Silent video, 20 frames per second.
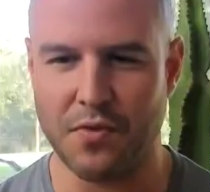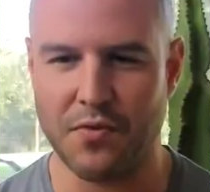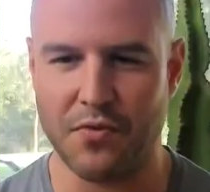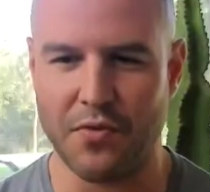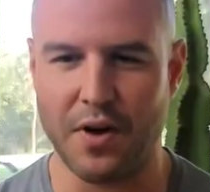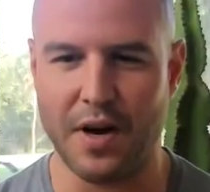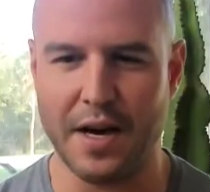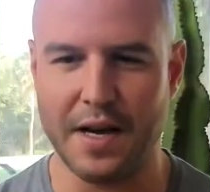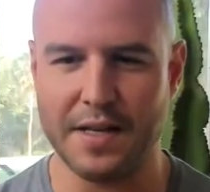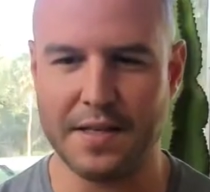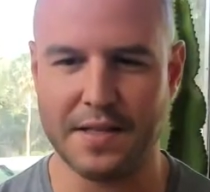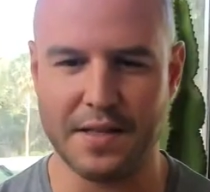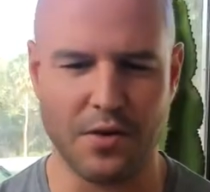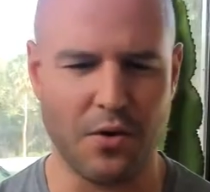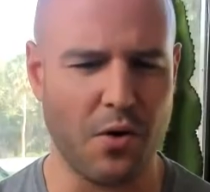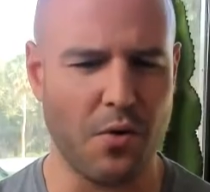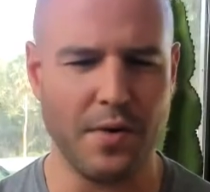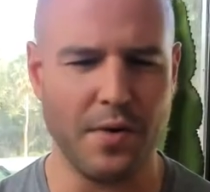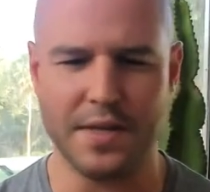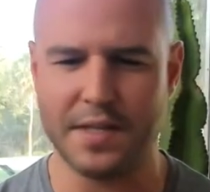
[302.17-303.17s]
with fries
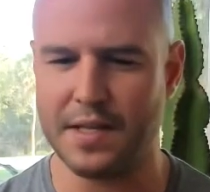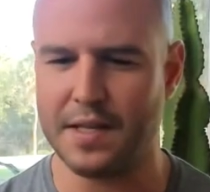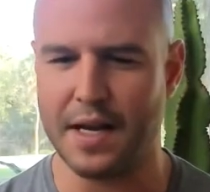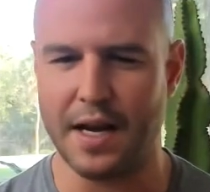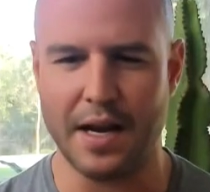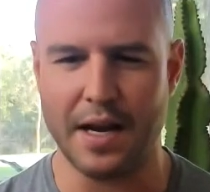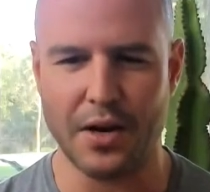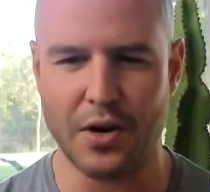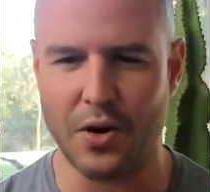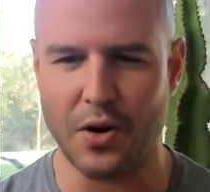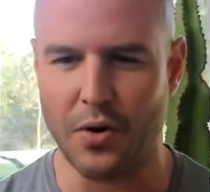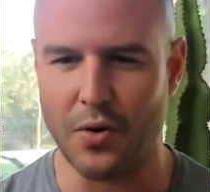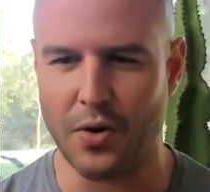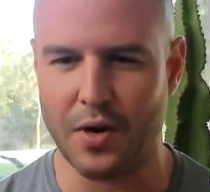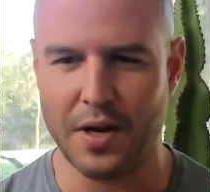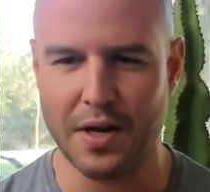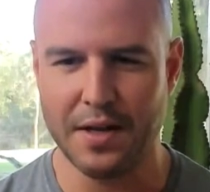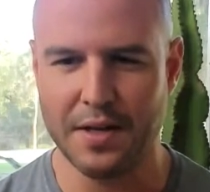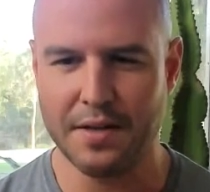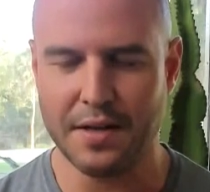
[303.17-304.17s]
and always a Diet
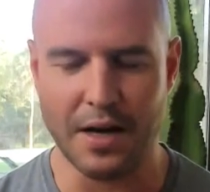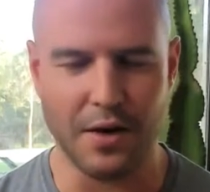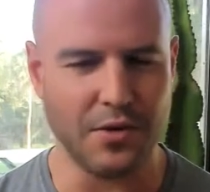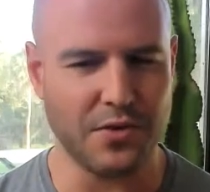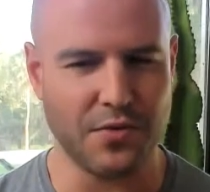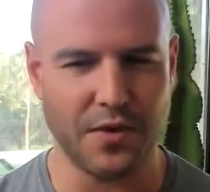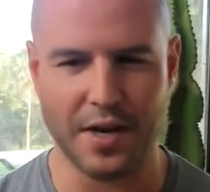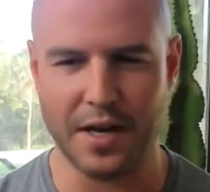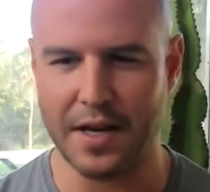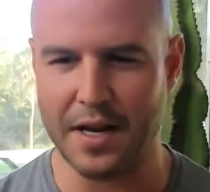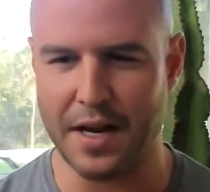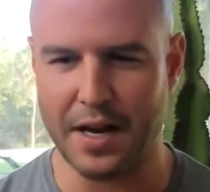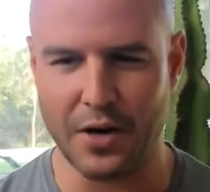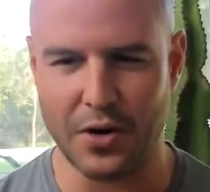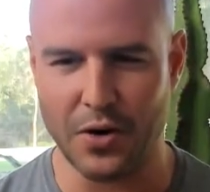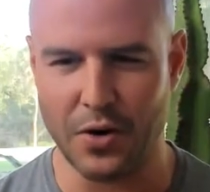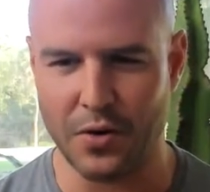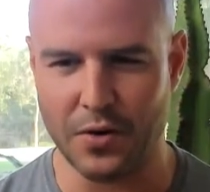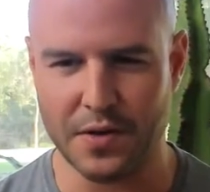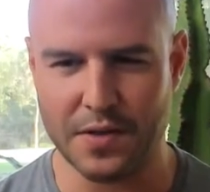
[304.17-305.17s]
Coke. I was drinking
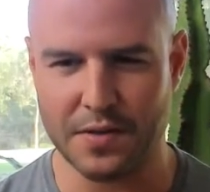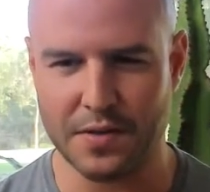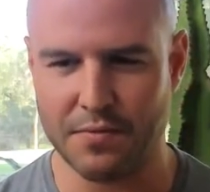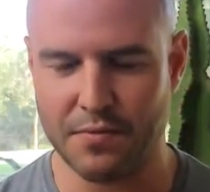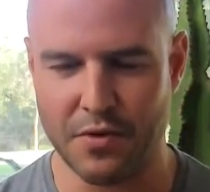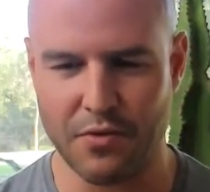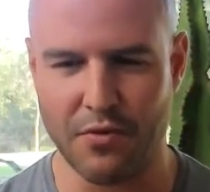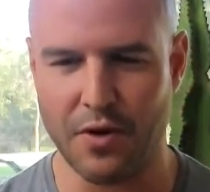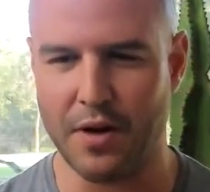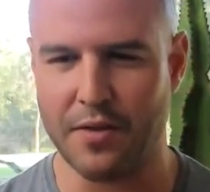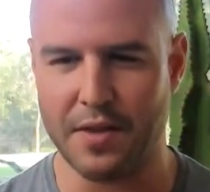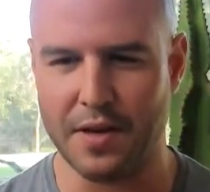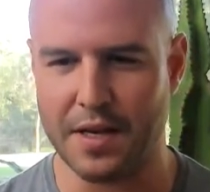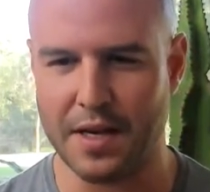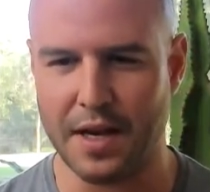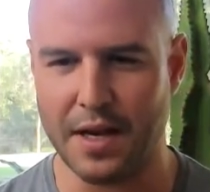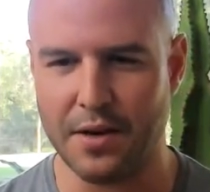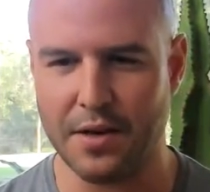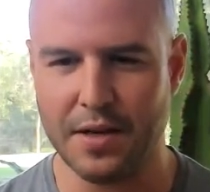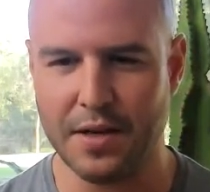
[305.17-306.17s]
Diet Cokes throughout the
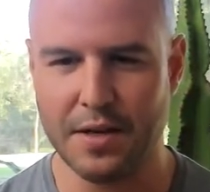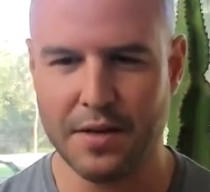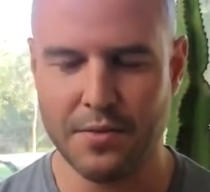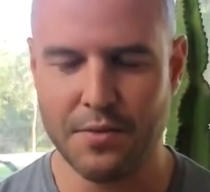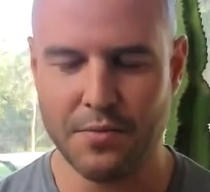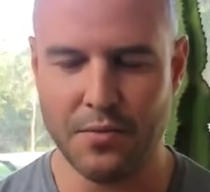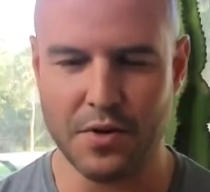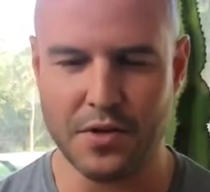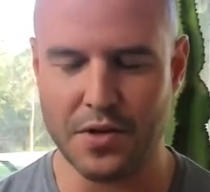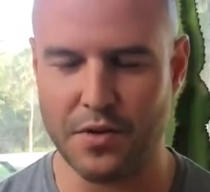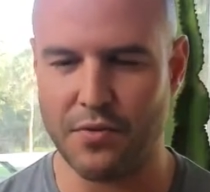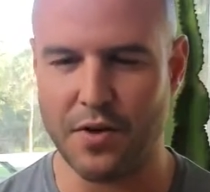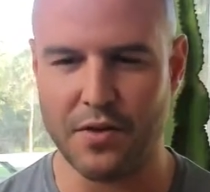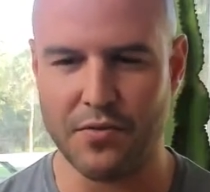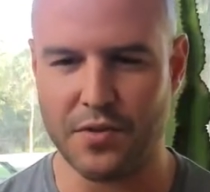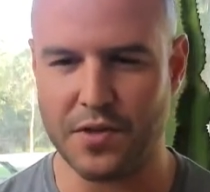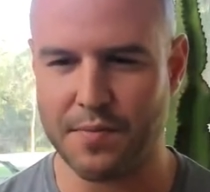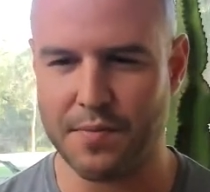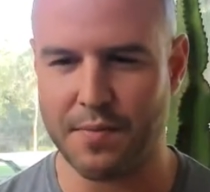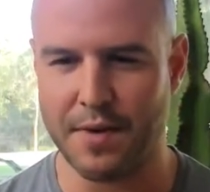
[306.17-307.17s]
day, which in
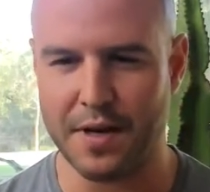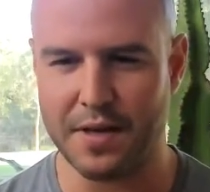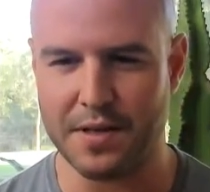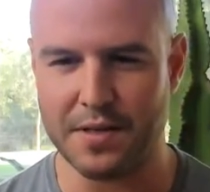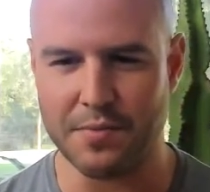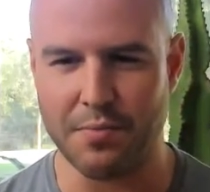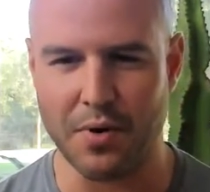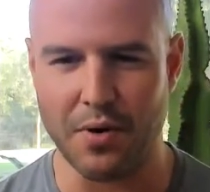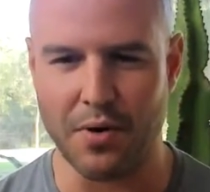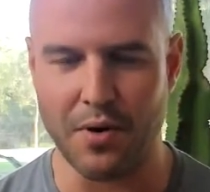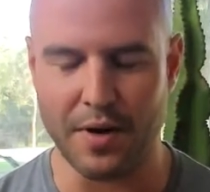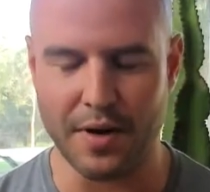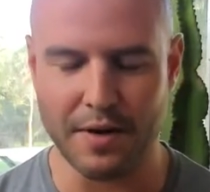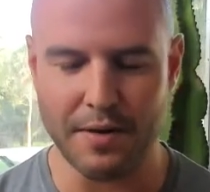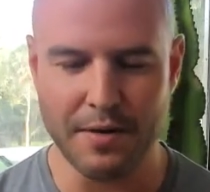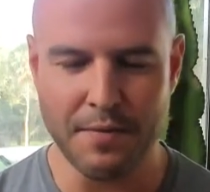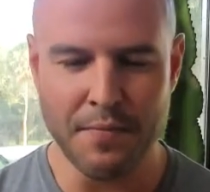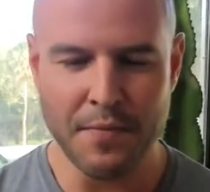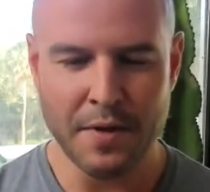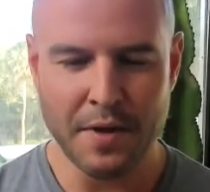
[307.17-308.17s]
retrospect is appalling.
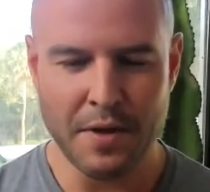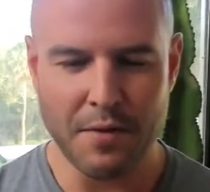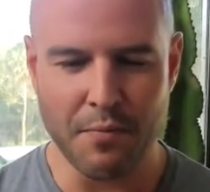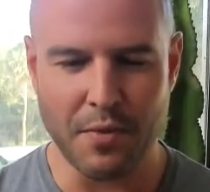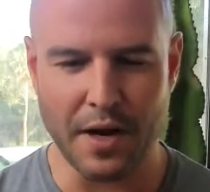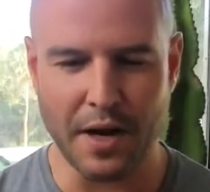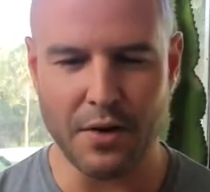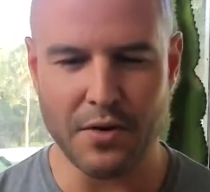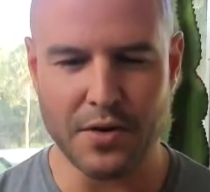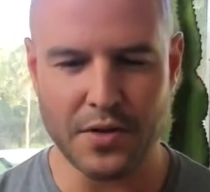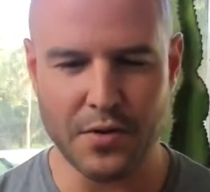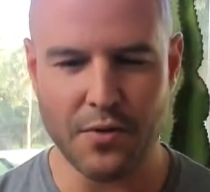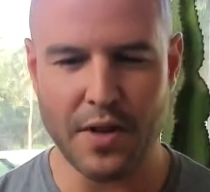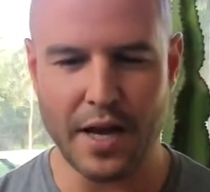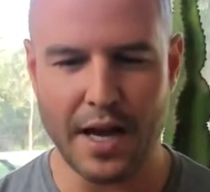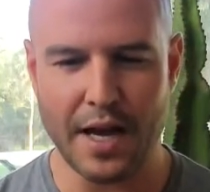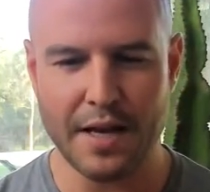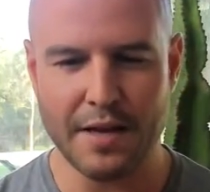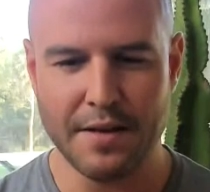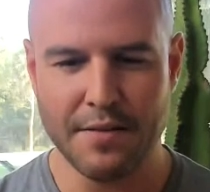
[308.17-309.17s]
But I would do
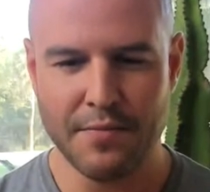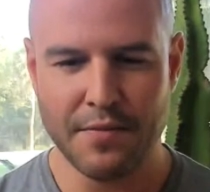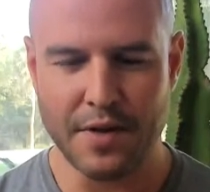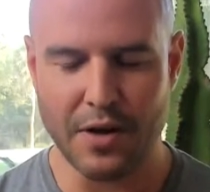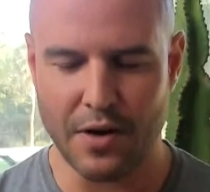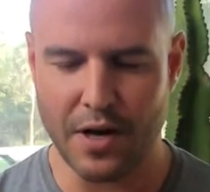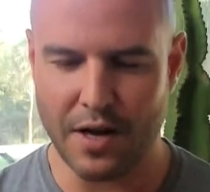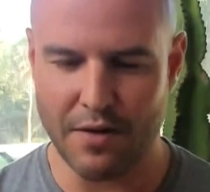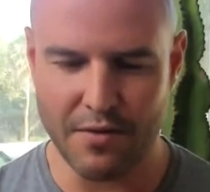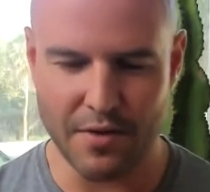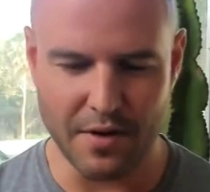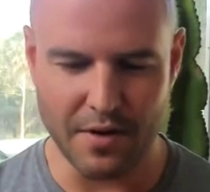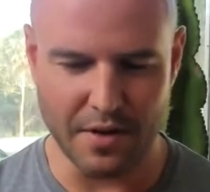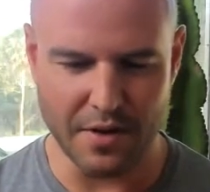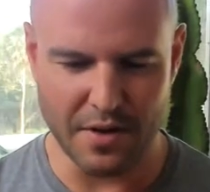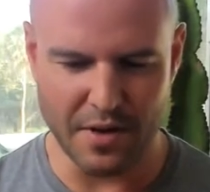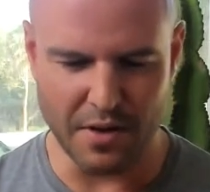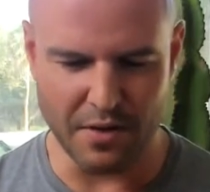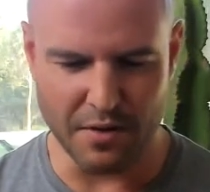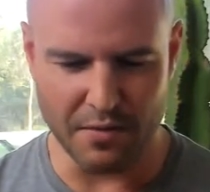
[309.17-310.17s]
that. I would have
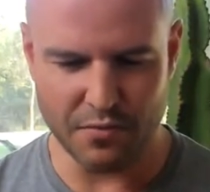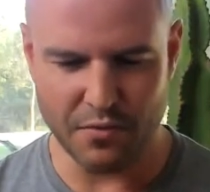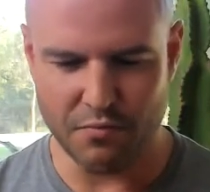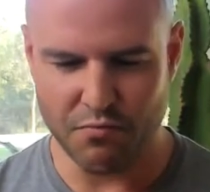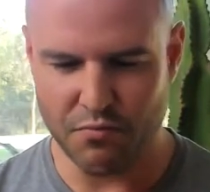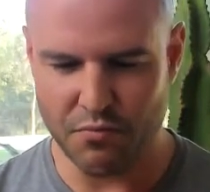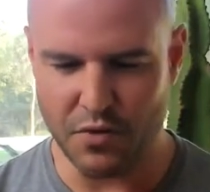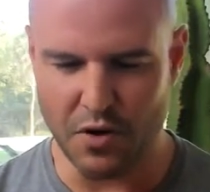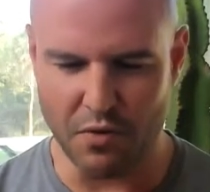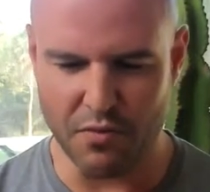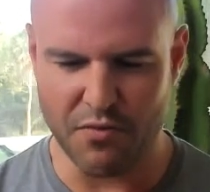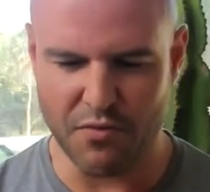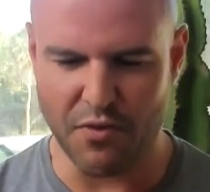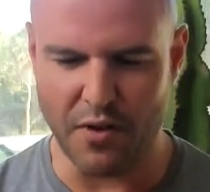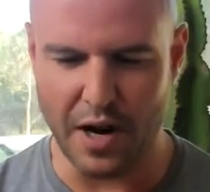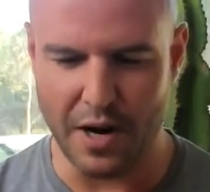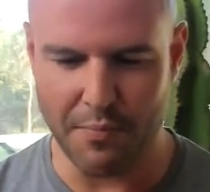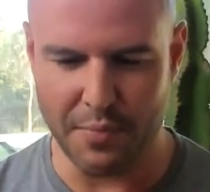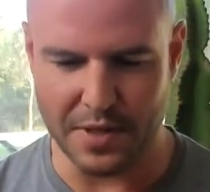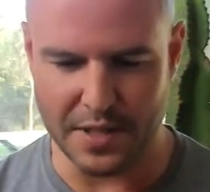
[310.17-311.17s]
the the you know
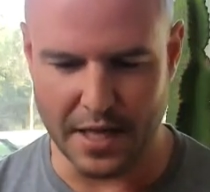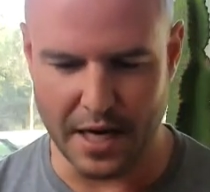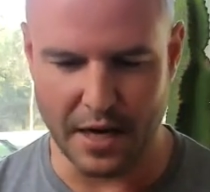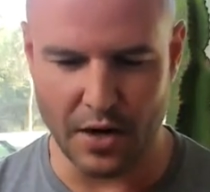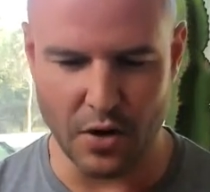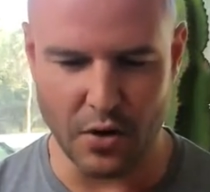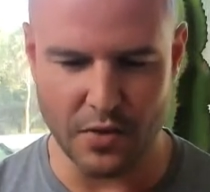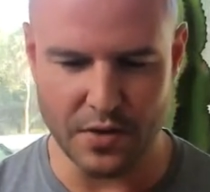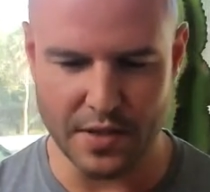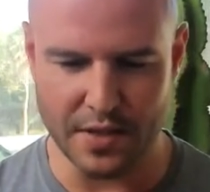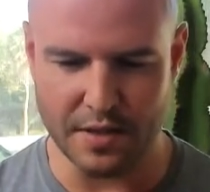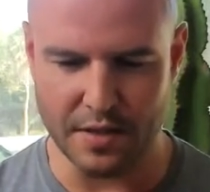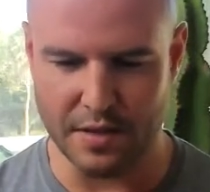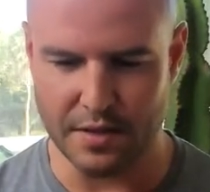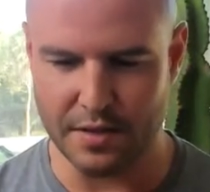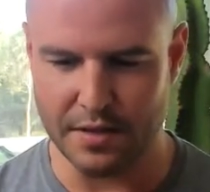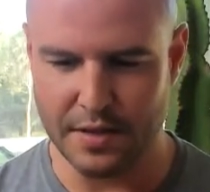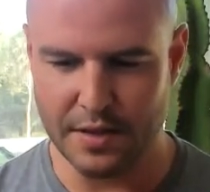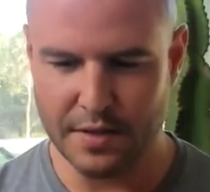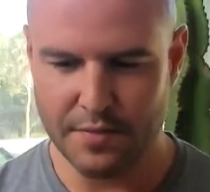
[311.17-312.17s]
fried potatoes and
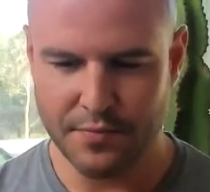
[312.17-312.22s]
the